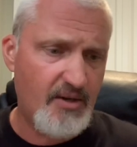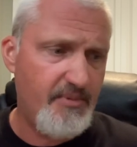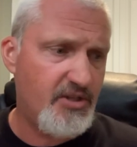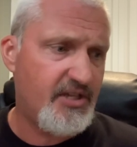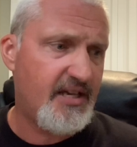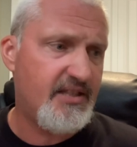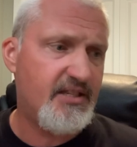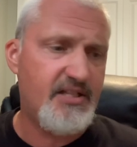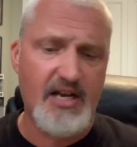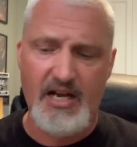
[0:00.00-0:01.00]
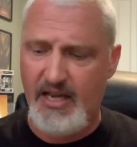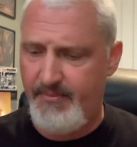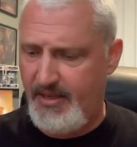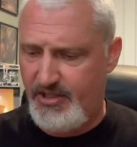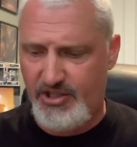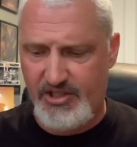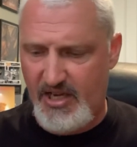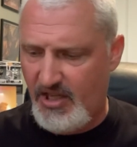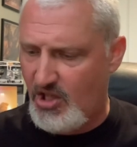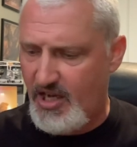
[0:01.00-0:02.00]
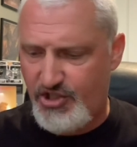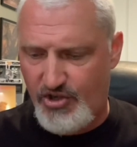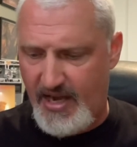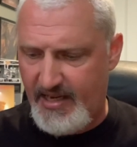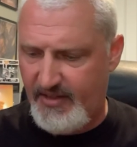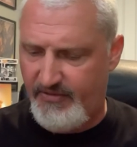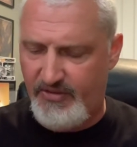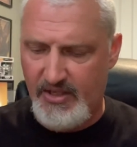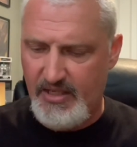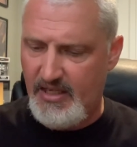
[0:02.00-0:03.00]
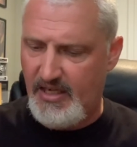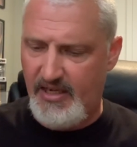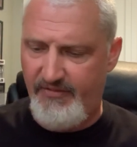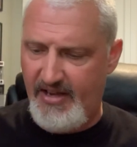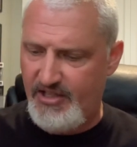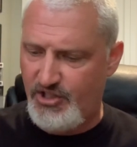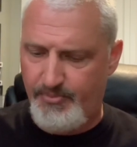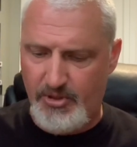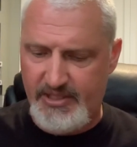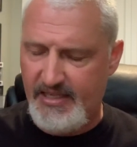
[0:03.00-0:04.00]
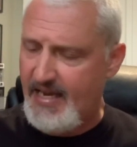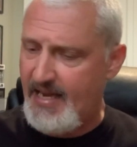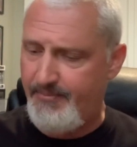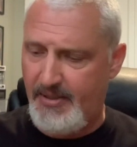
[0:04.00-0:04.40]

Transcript: music at the time and just kind of lost track of uh, Faster Pussycat.